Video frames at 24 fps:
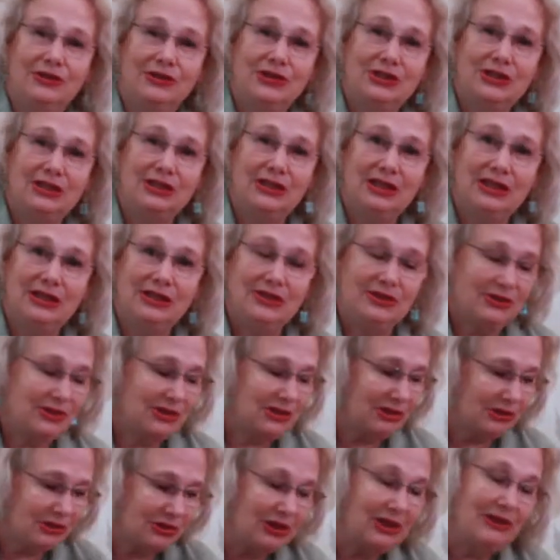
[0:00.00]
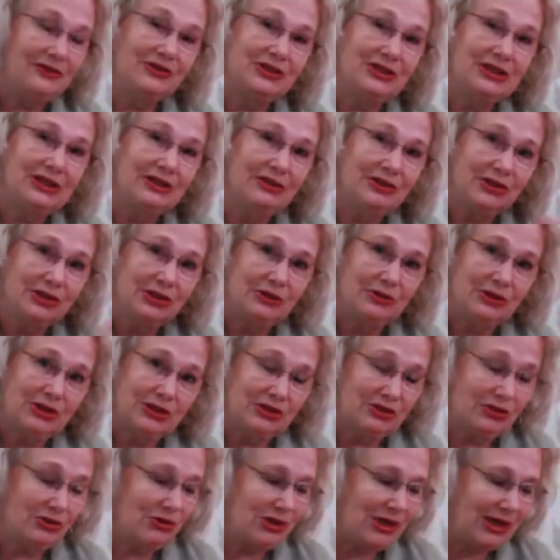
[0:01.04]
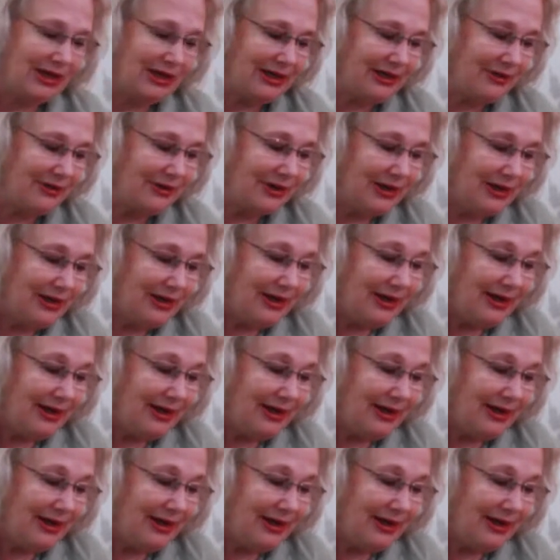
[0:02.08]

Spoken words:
there's enough cider so it doesn't dry out.